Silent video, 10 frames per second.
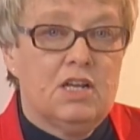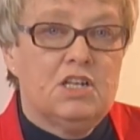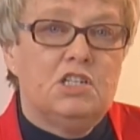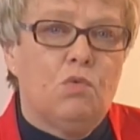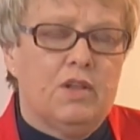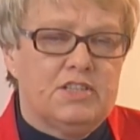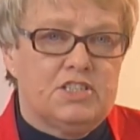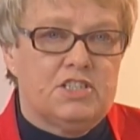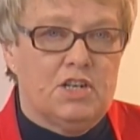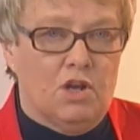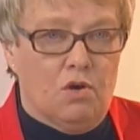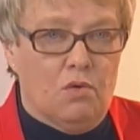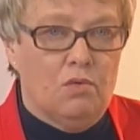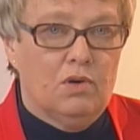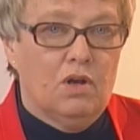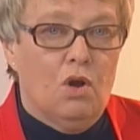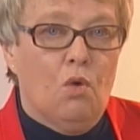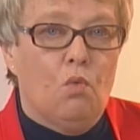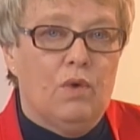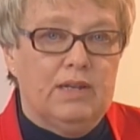She wants to know,
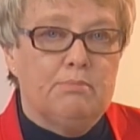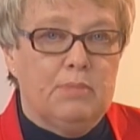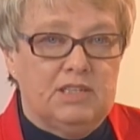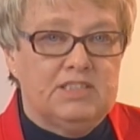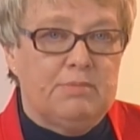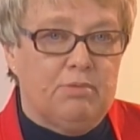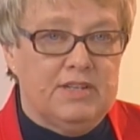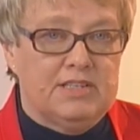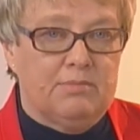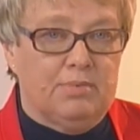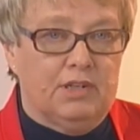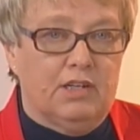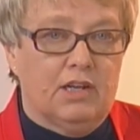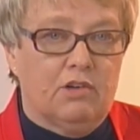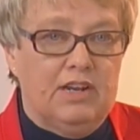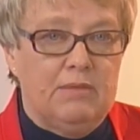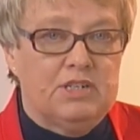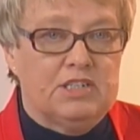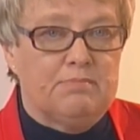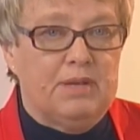will a multi-principal
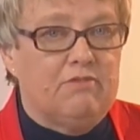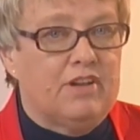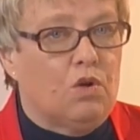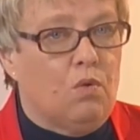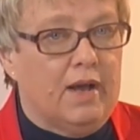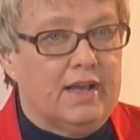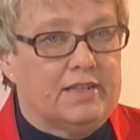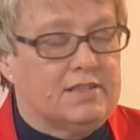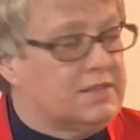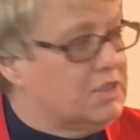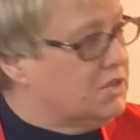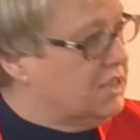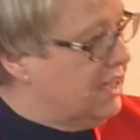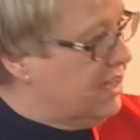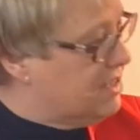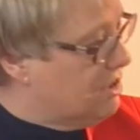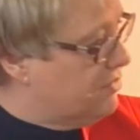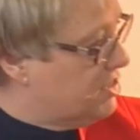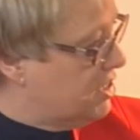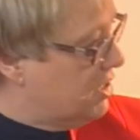agreement be required? So Denise,
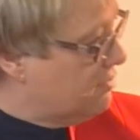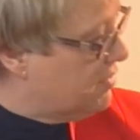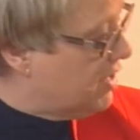over to you for